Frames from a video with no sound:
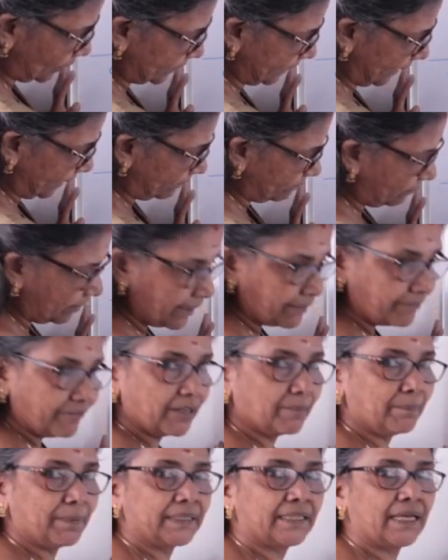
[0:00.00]
than 1
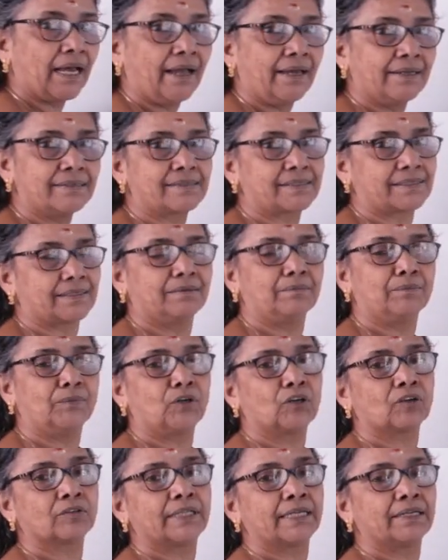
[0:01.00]
will be the answer,
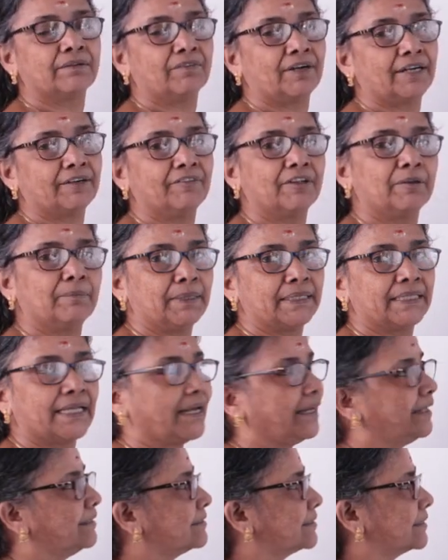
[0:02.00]
more than 1 will be the
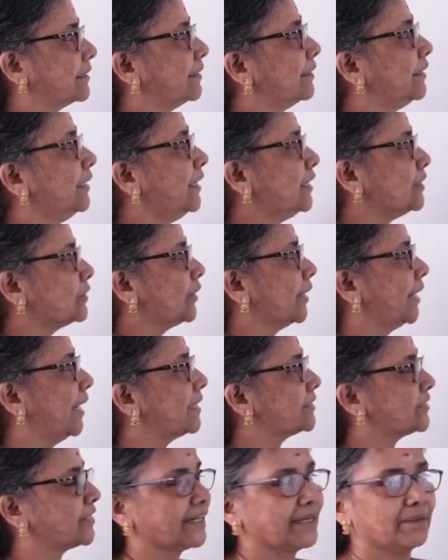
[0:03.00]
answer. So
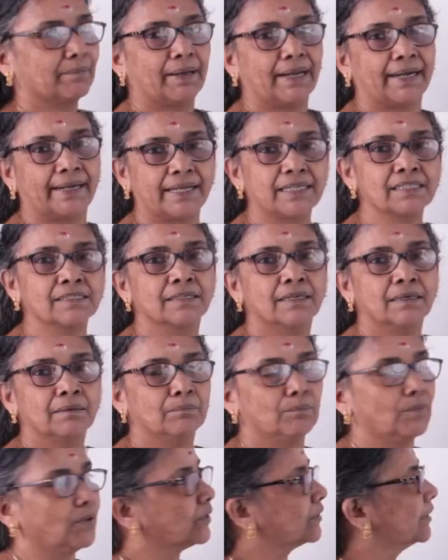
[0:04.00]
elasticity demand is
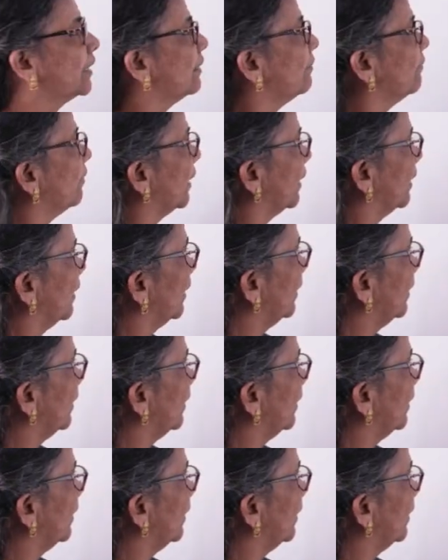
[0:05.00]
more than 1.